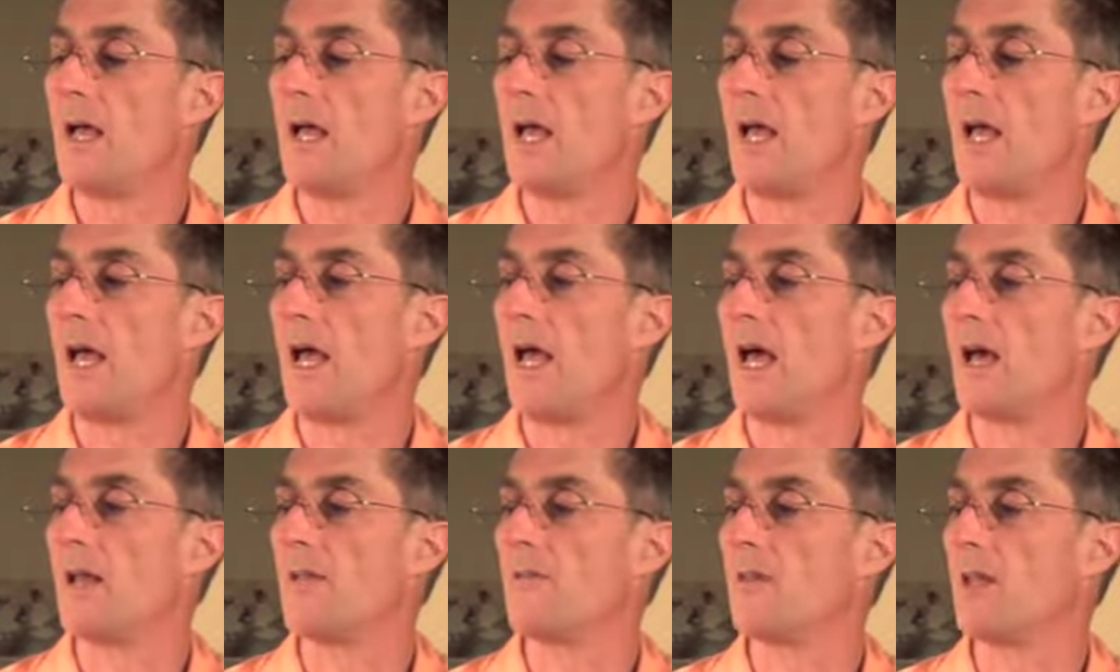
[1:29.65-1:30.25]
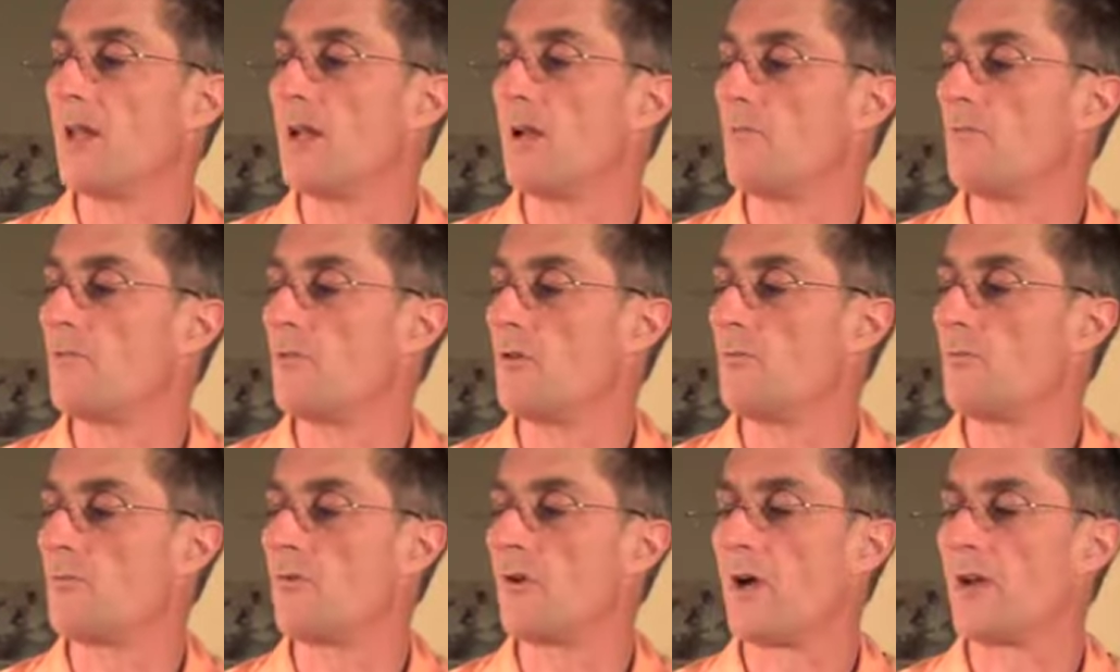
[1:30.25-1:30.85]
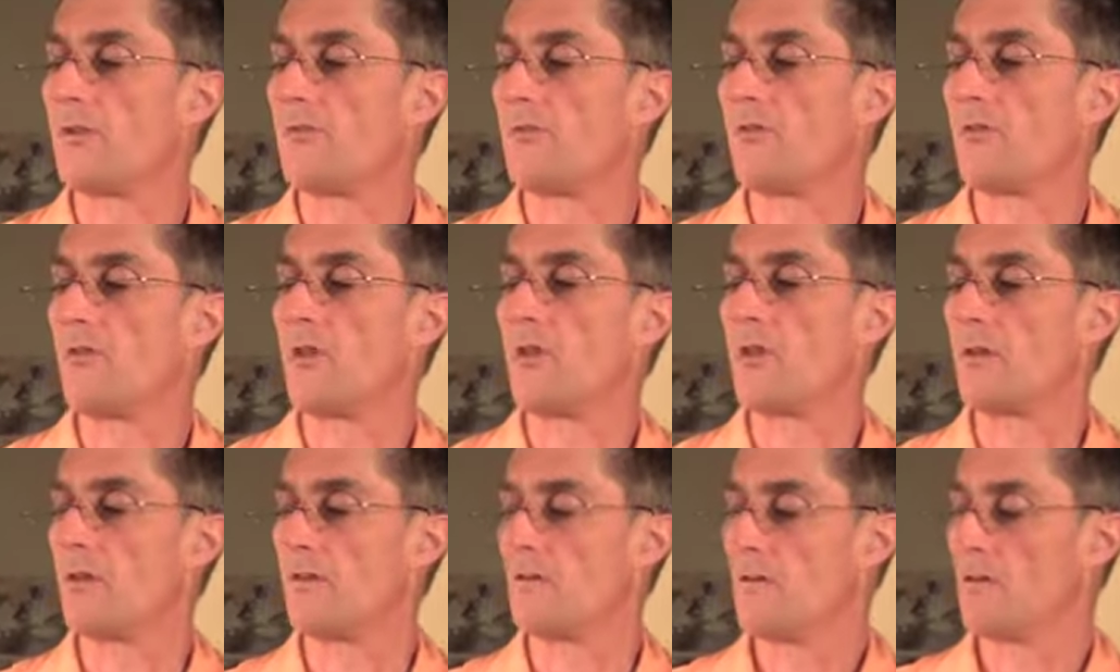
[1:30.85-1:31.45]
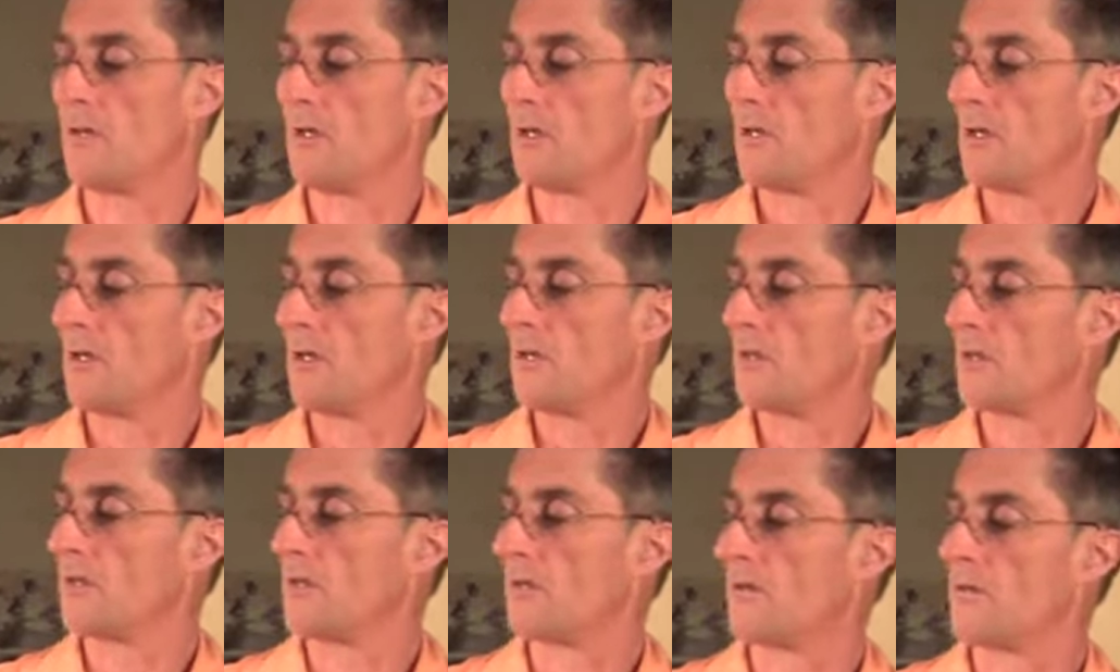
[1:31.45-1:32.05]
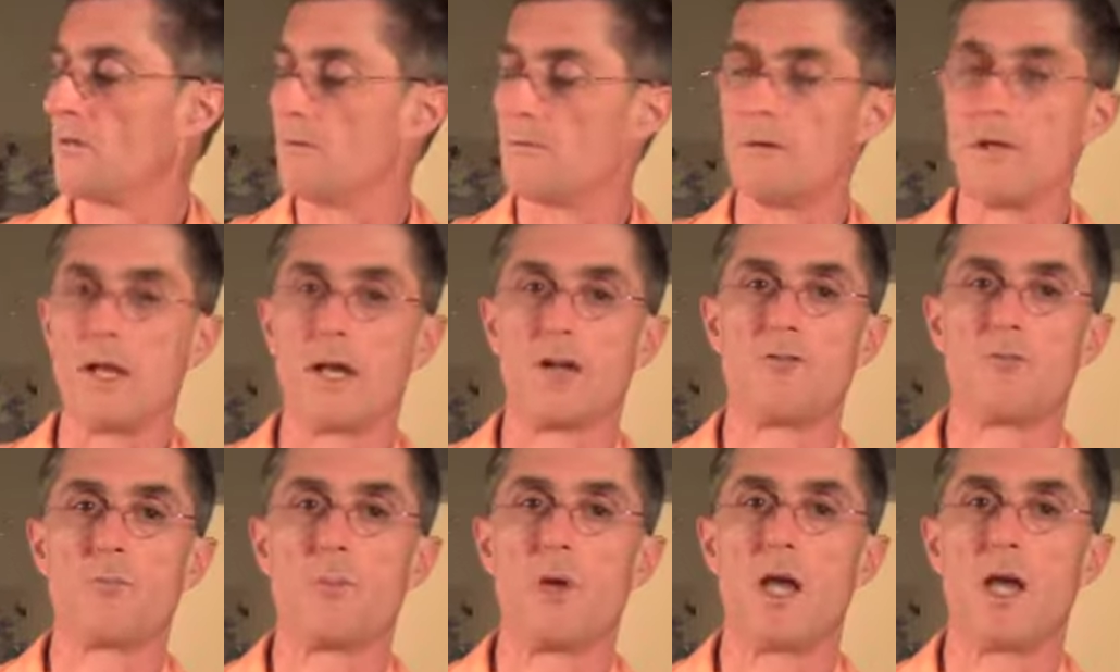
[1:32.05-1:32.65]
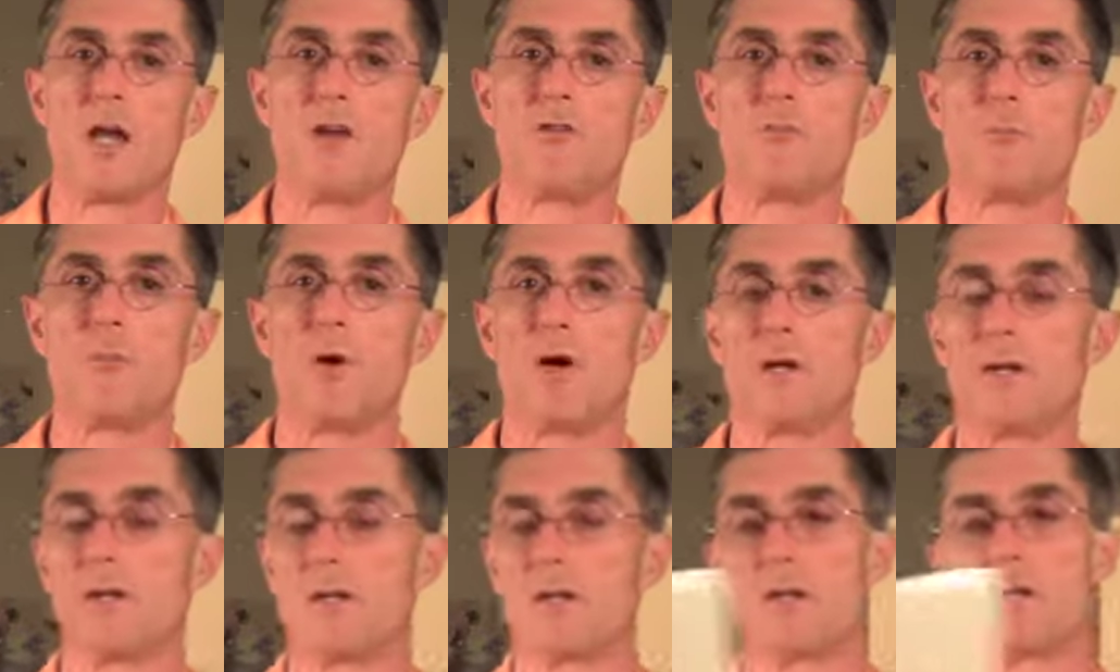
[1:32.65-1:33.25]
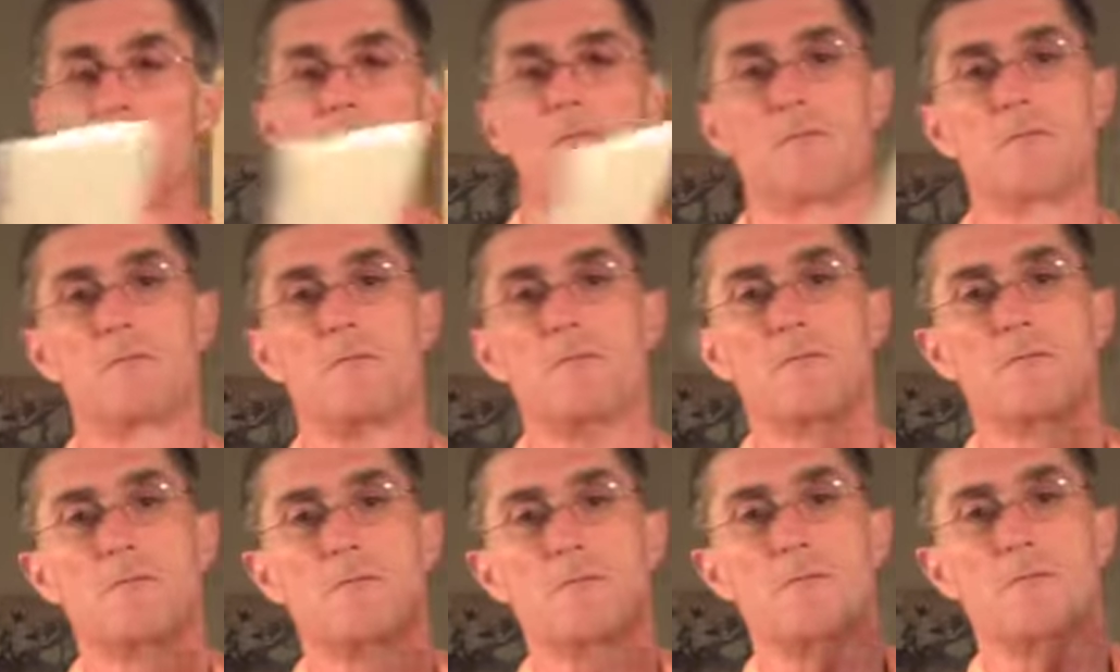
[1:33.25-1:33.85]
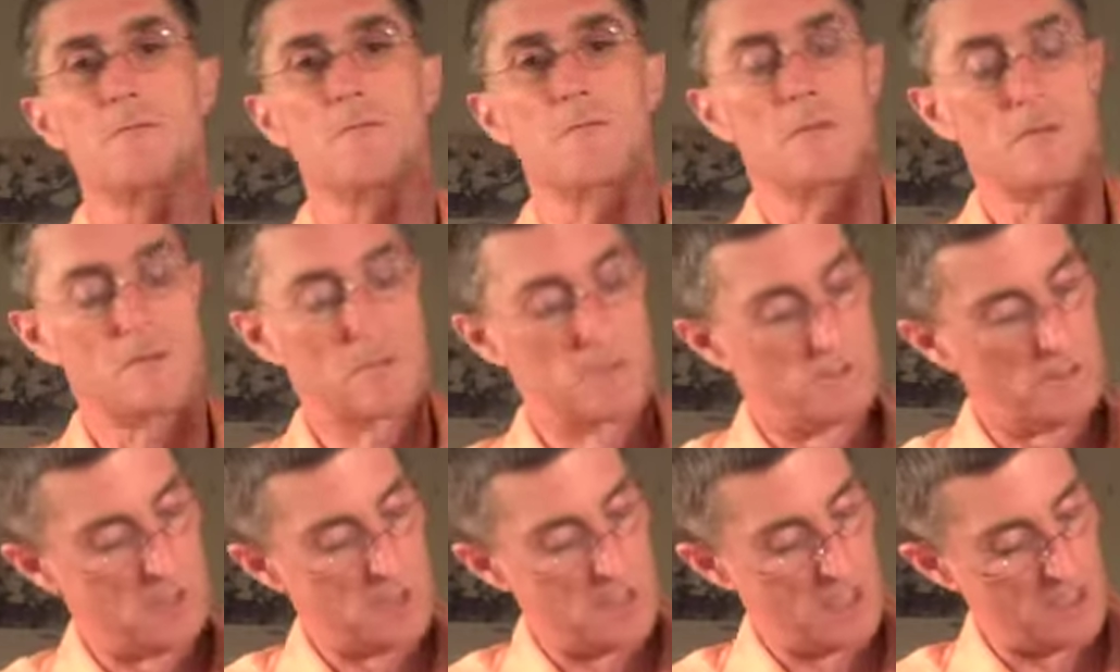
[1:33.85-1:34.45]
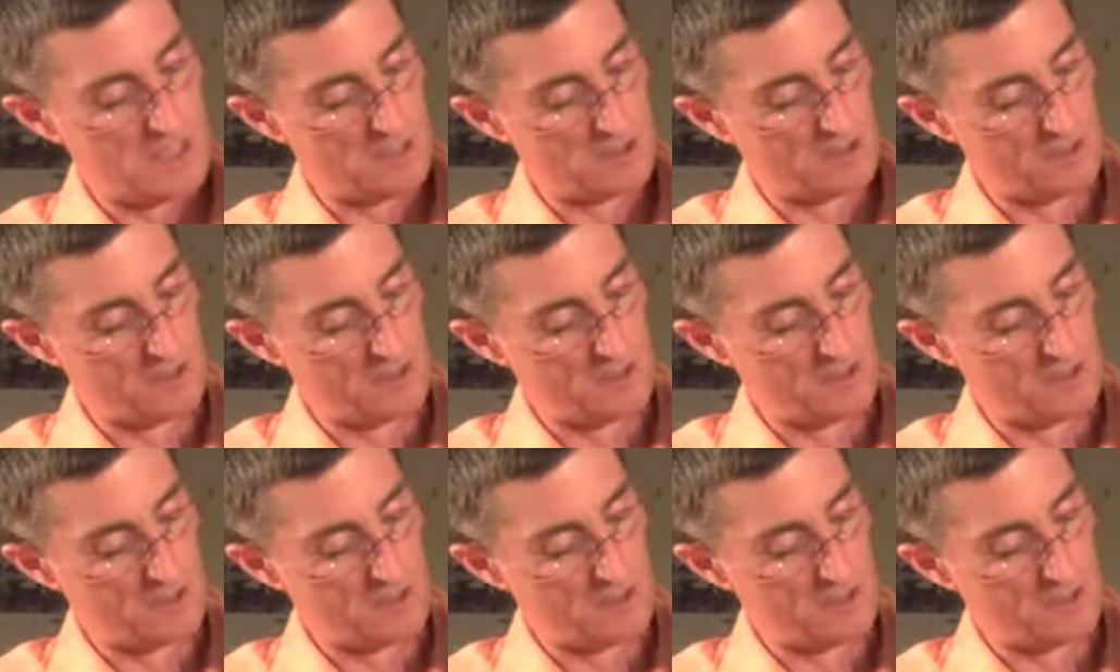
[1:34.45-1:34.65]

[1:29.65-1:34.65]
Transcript: And then if you press the next page button, then it